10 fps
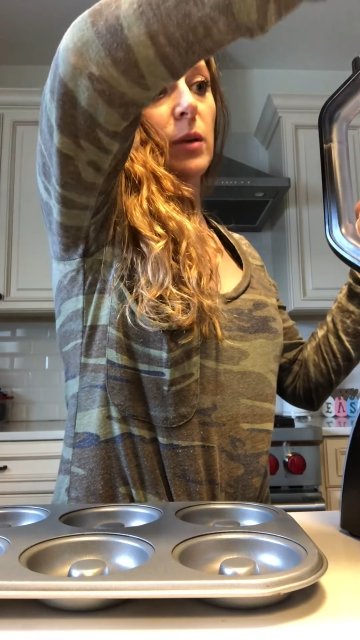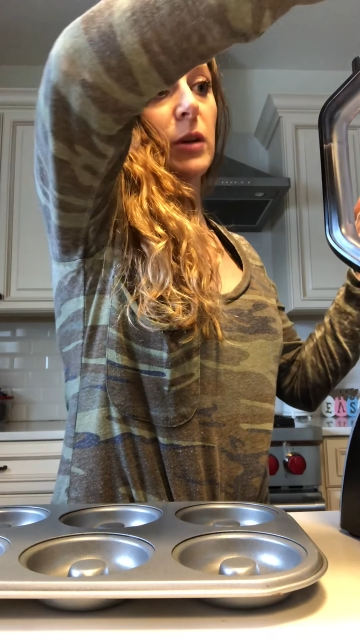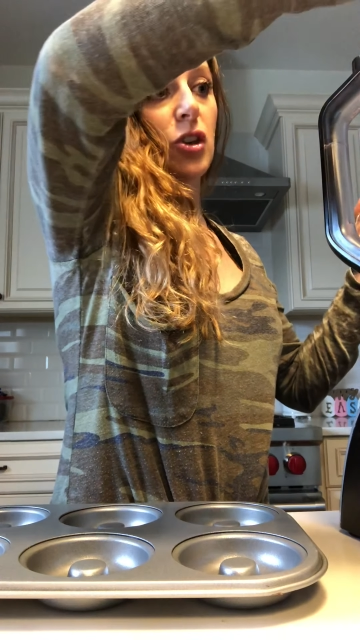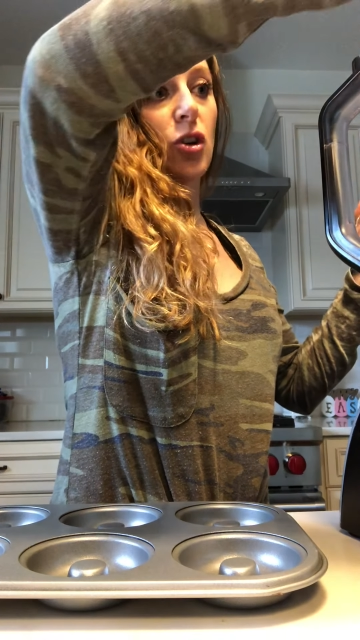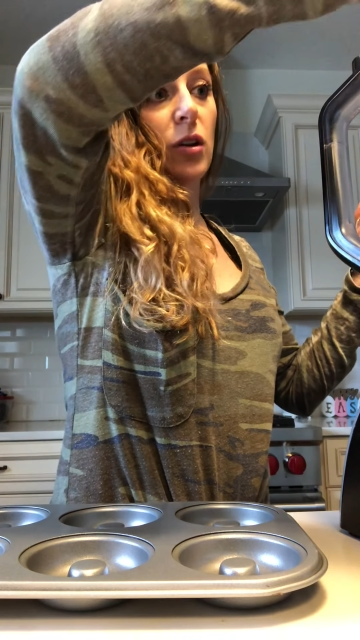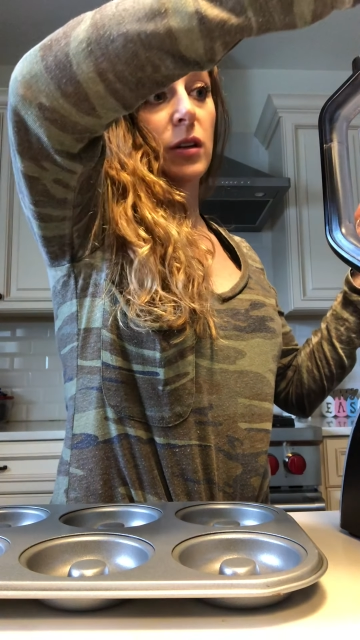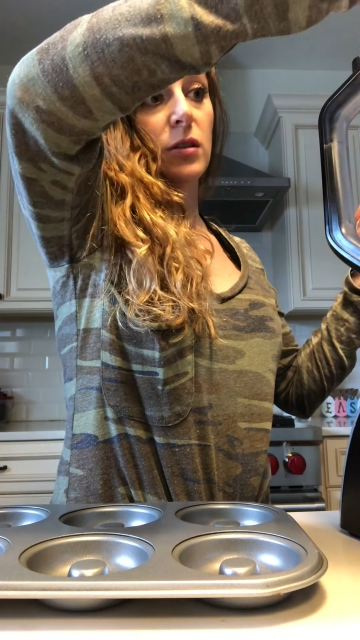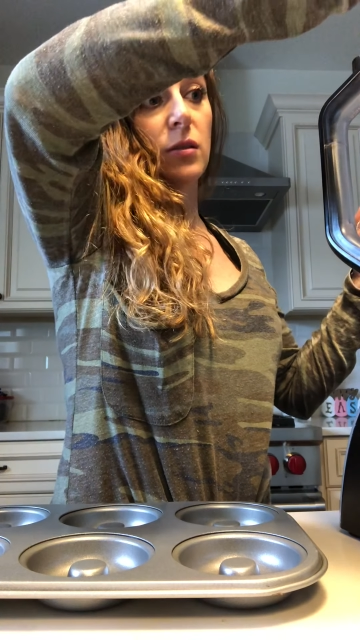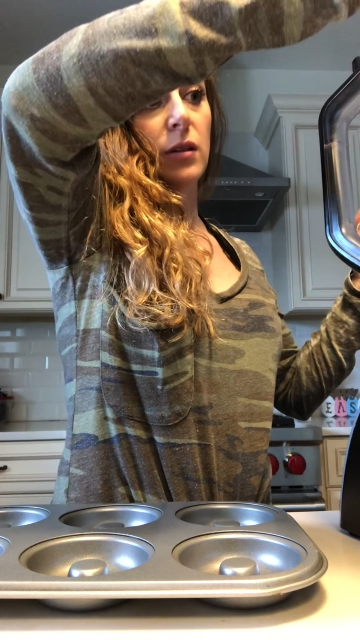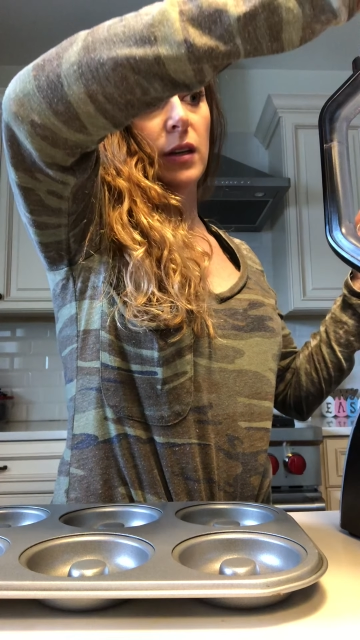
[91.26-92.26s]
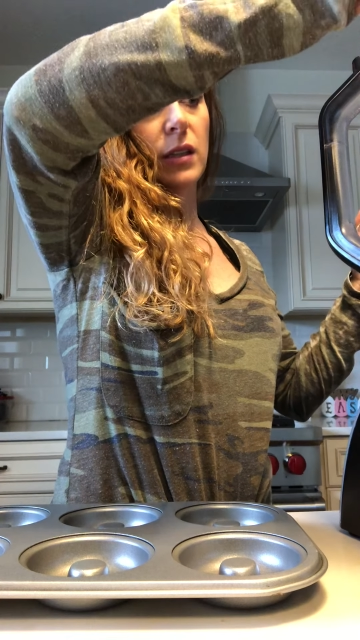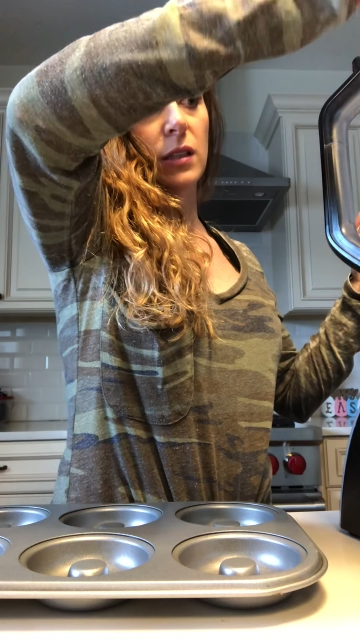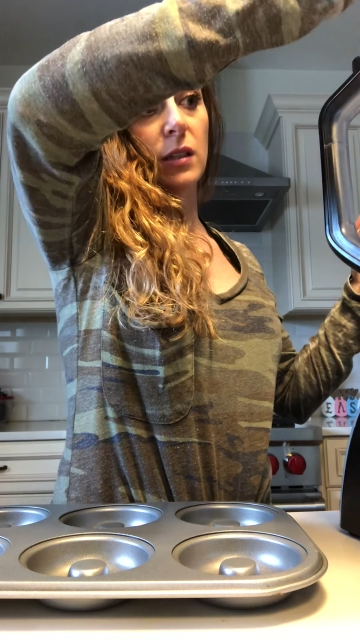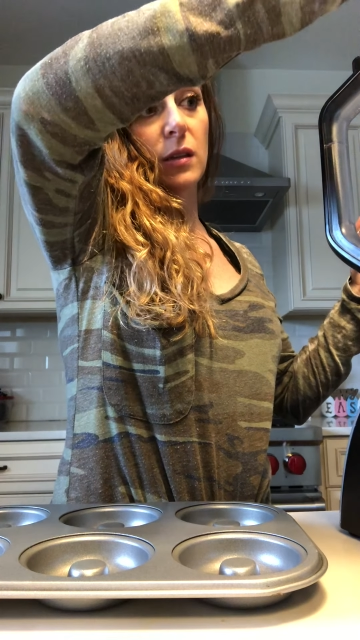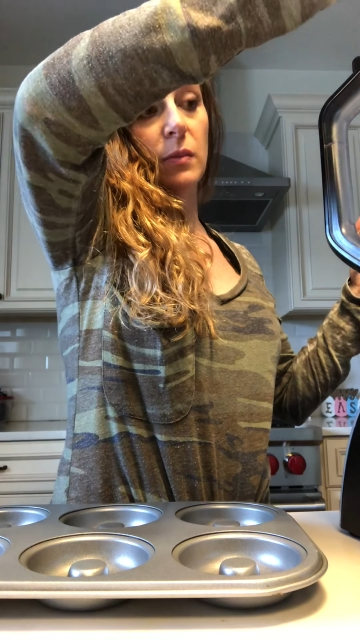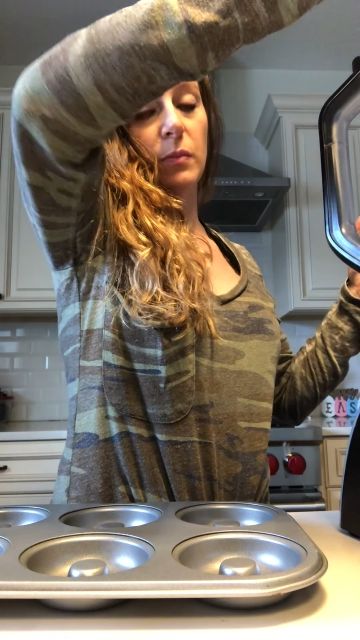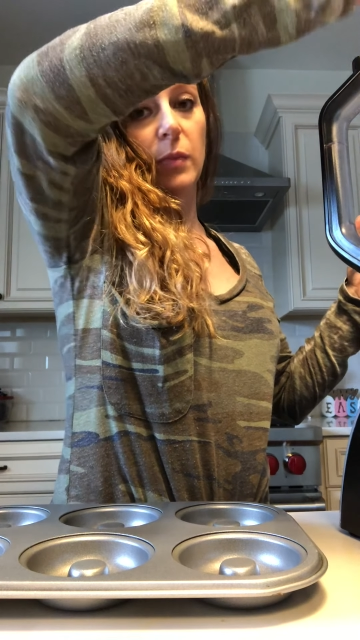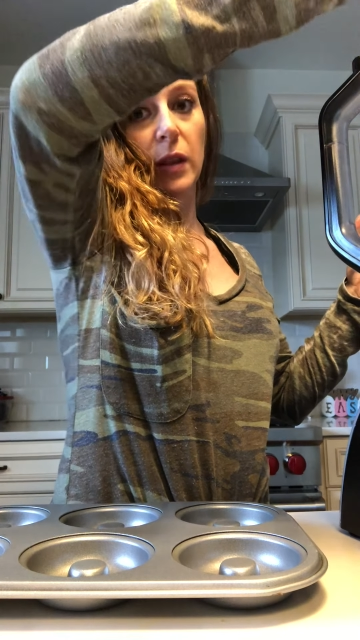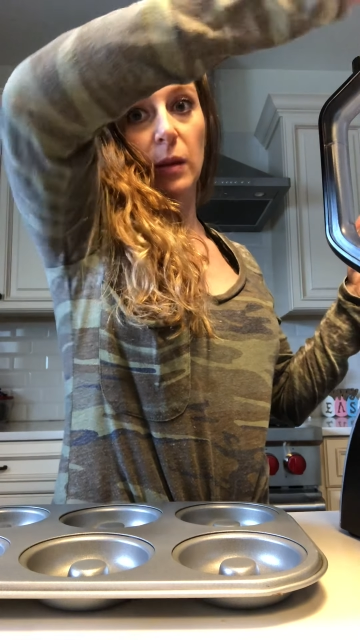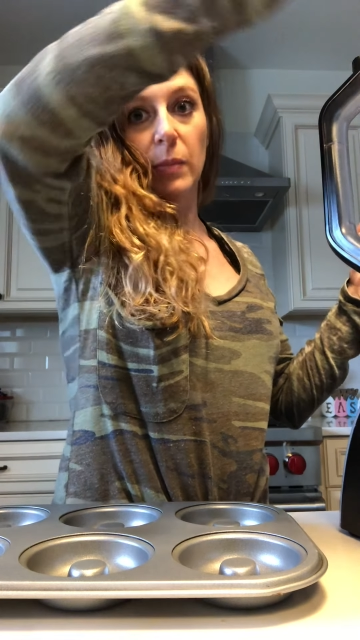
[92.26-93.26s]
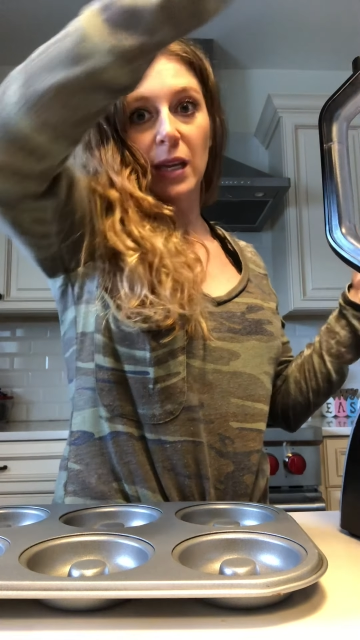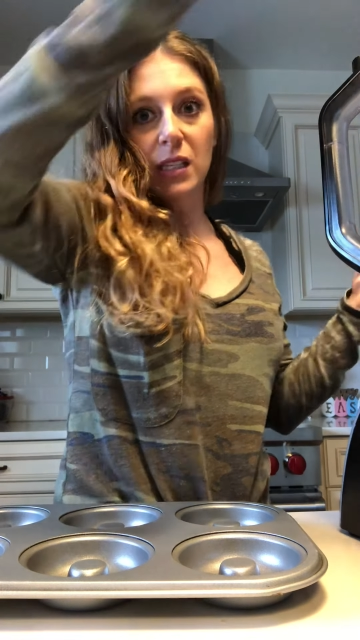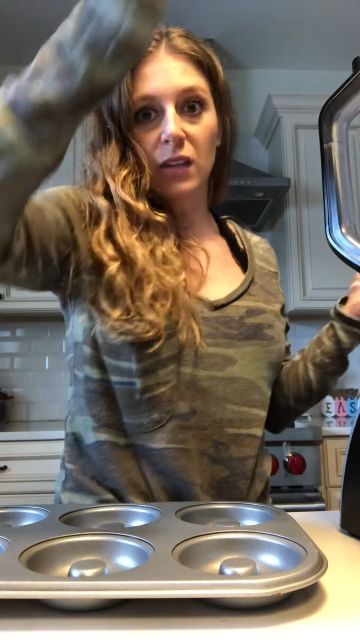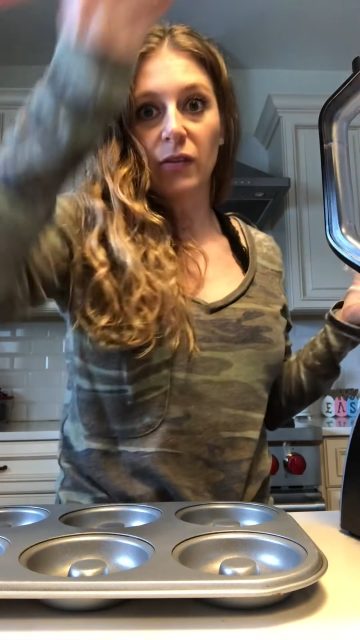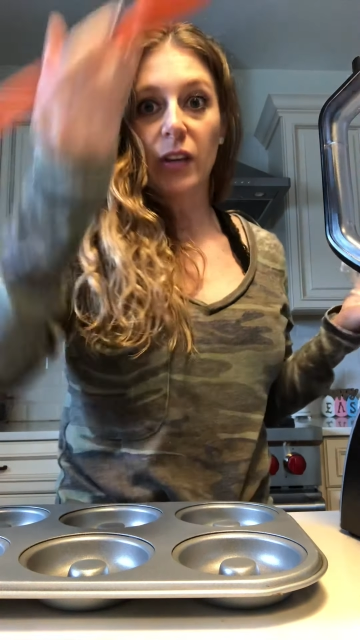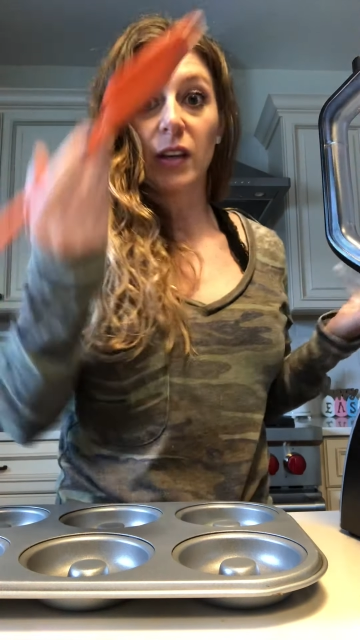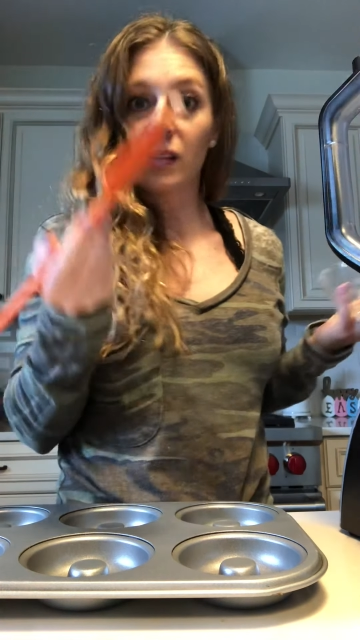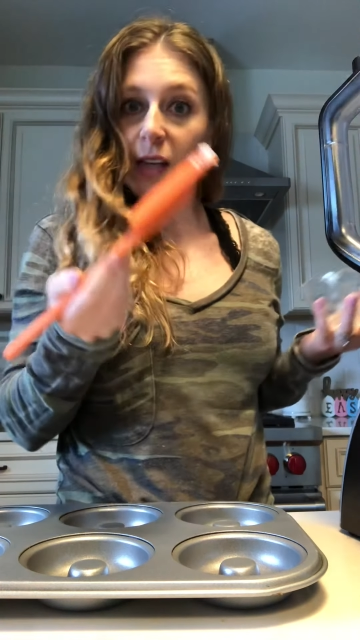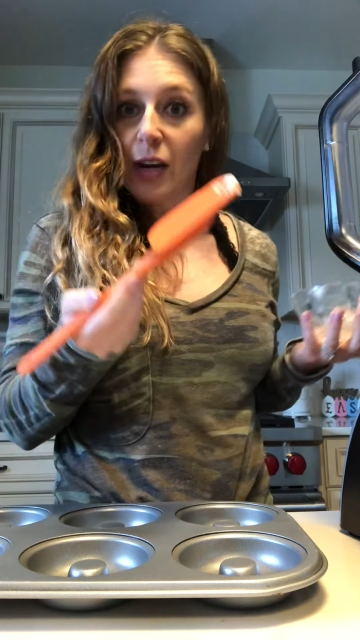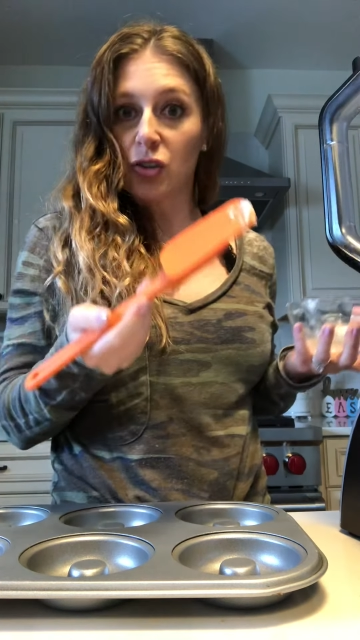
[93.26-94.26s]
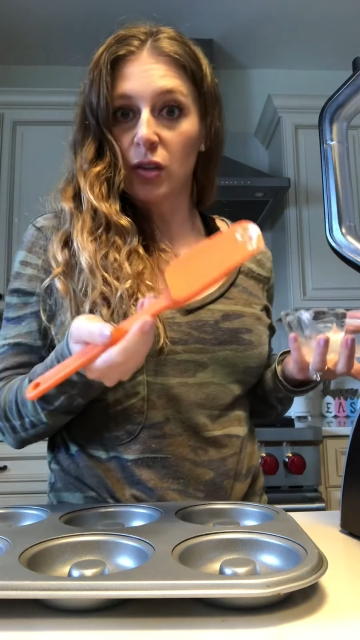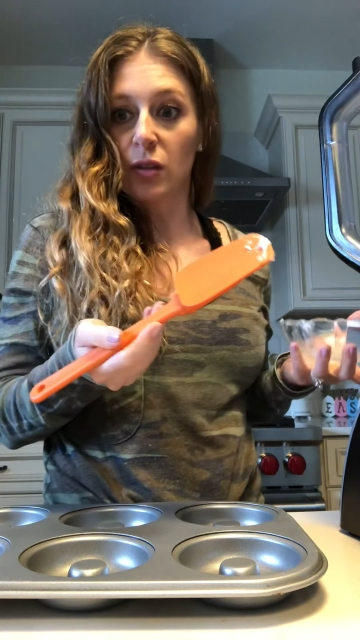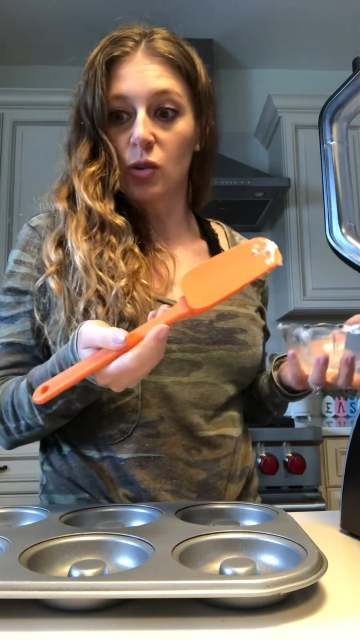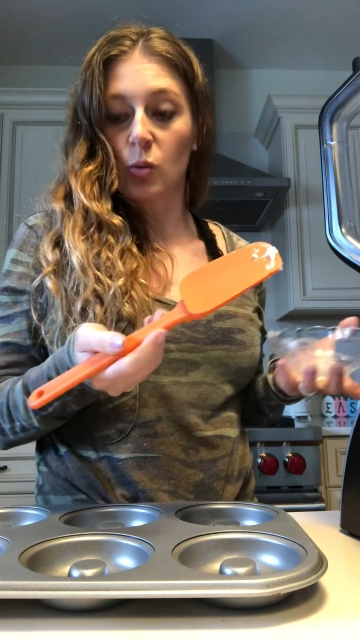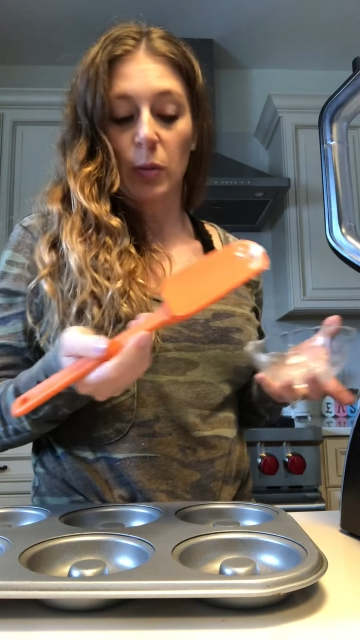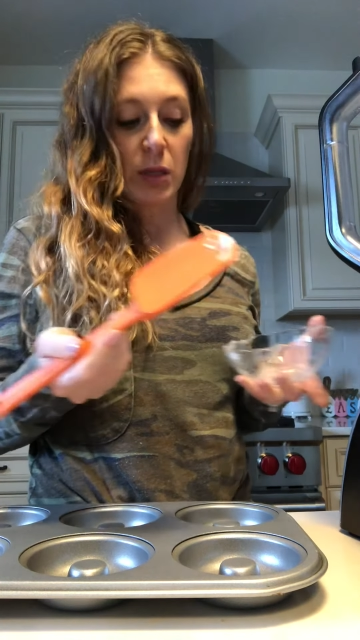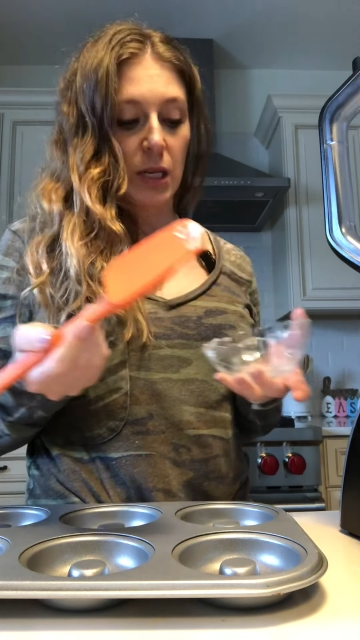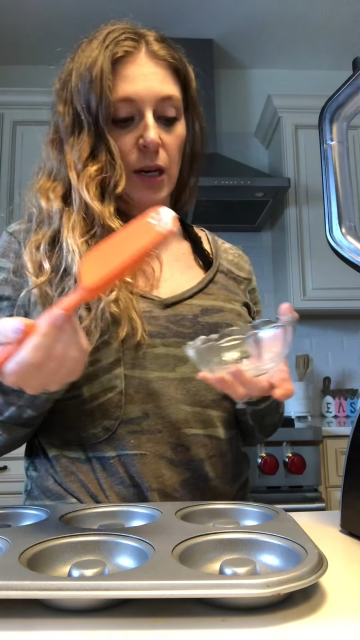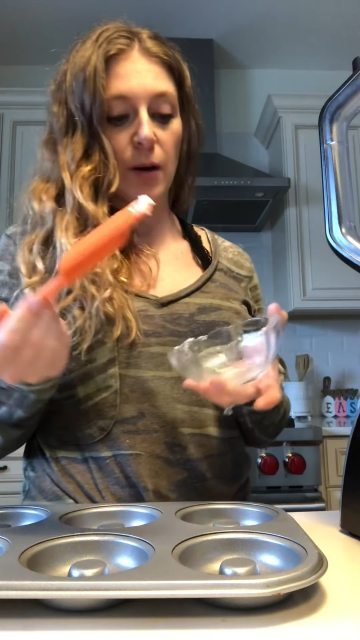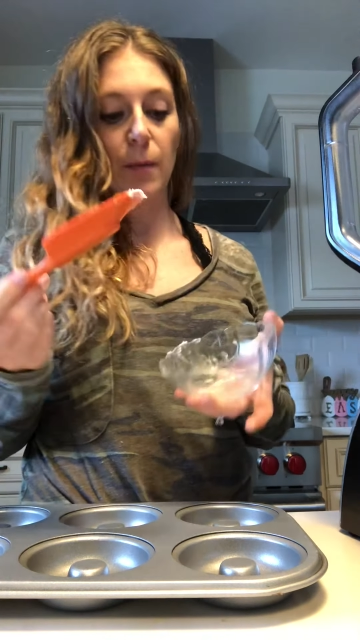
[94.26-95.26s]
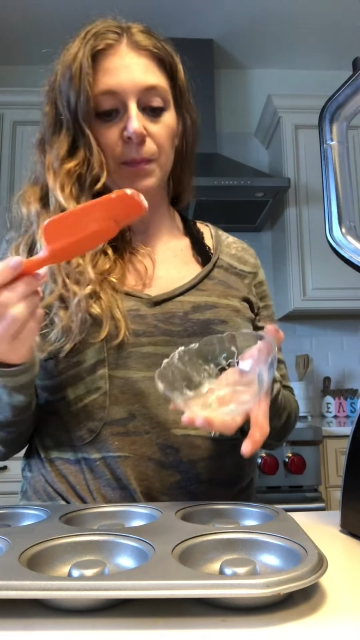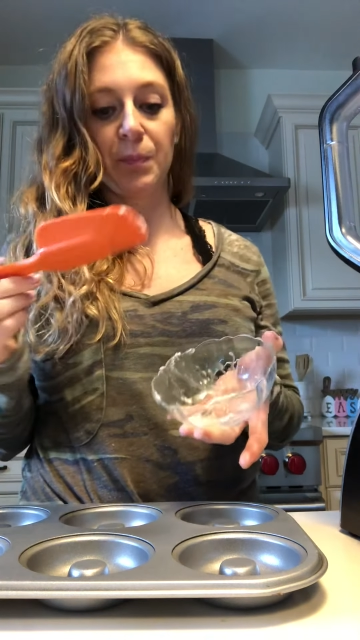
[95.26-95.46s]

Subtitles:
to be chocolate donuts, but the base of it is actually the sweet potato.